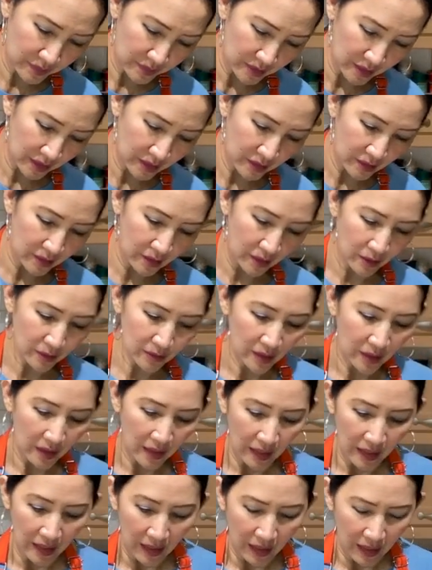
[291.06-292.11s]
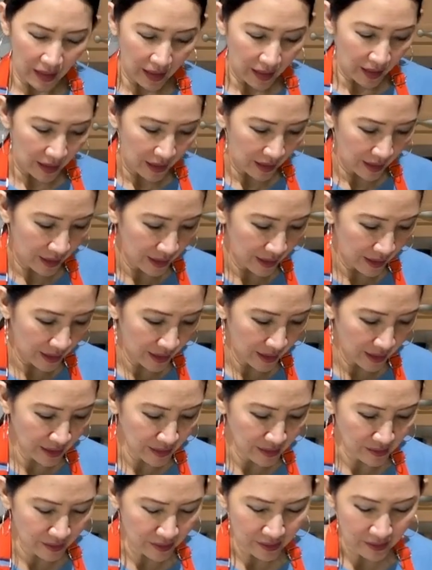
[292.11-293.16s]
There you go.
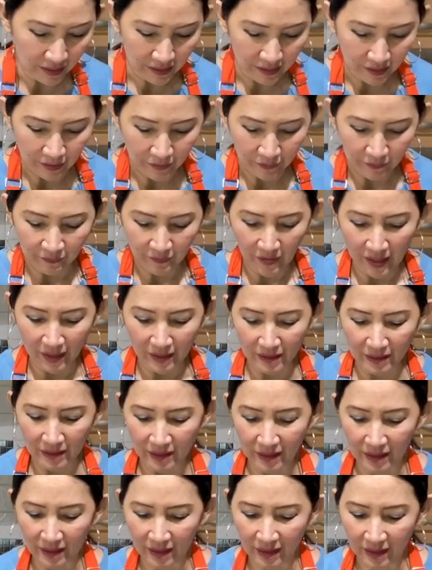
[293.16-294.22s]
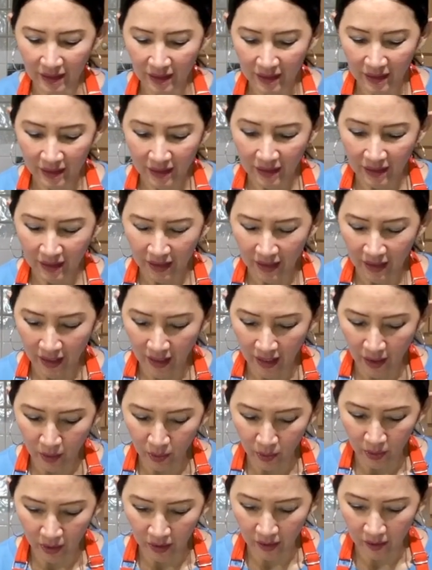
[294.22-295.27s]
And finally,
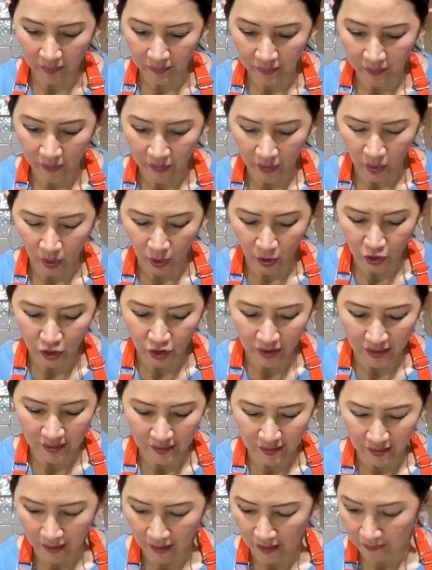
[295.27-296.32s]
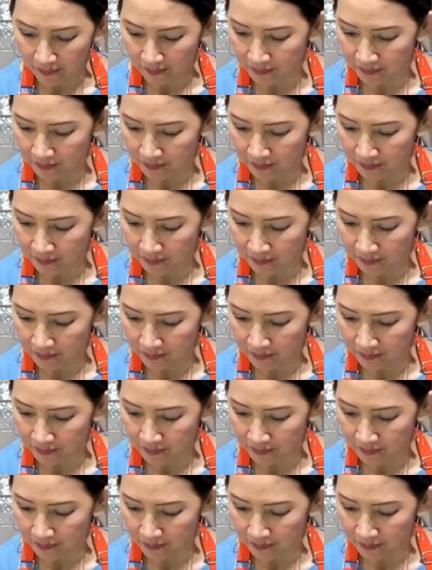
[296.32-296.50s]
our Hojicha.